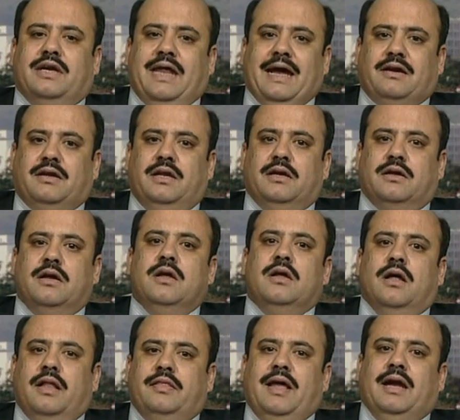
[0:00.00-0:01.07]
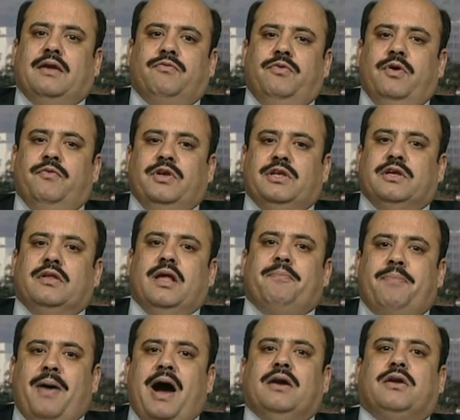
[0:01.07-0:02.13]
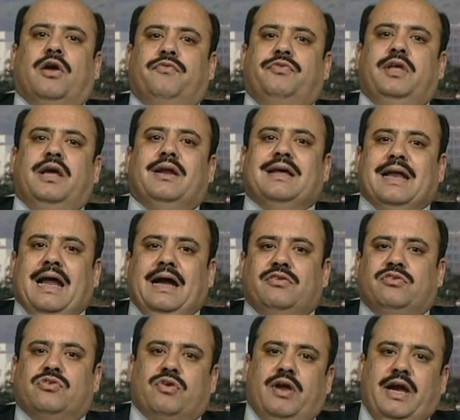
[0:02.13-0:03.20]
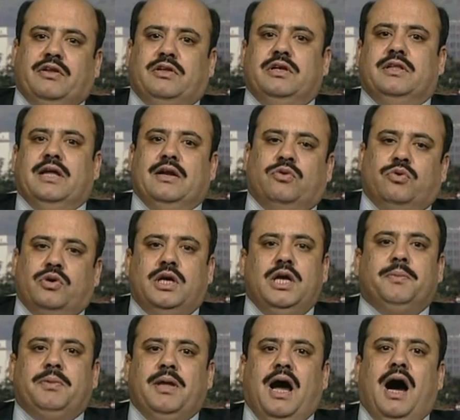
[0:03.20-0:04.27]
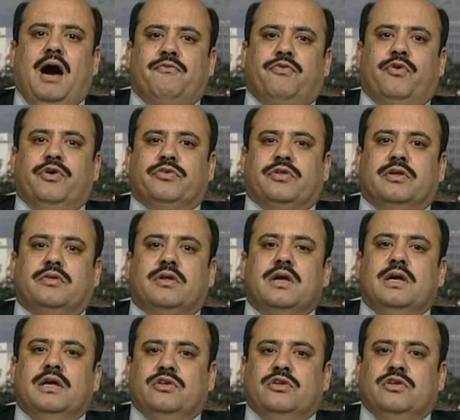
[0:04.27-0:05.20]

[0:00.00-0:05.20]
tactic that which is a part of their grand strategy that to keep the armed forces